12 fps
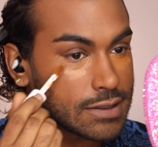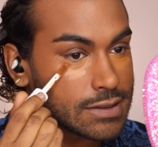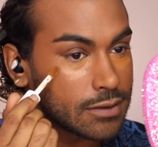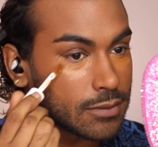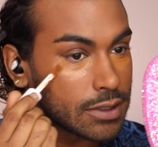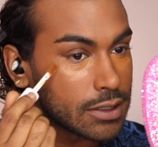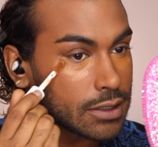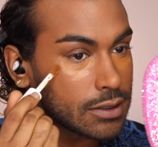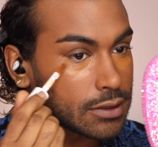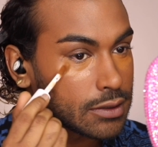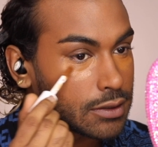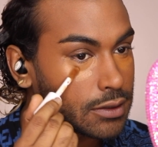similar,
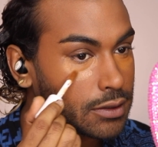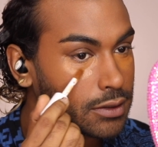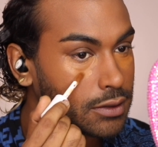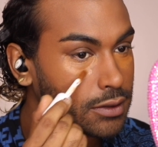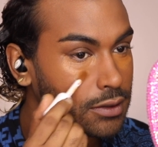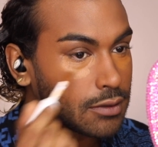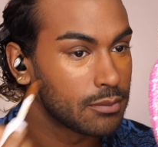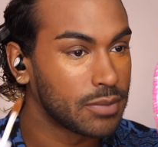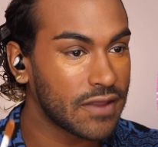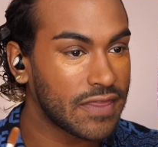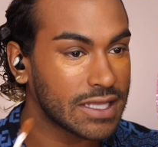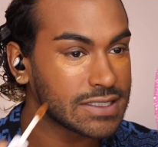
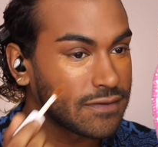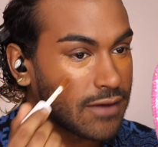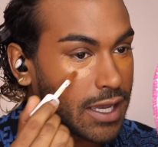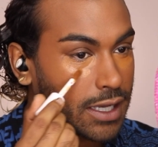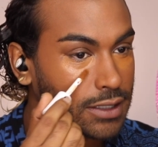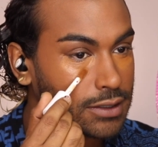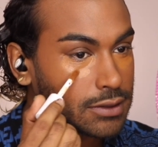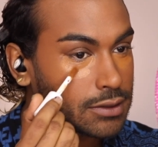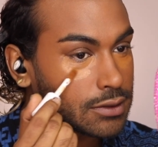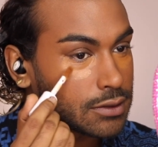but that's fine.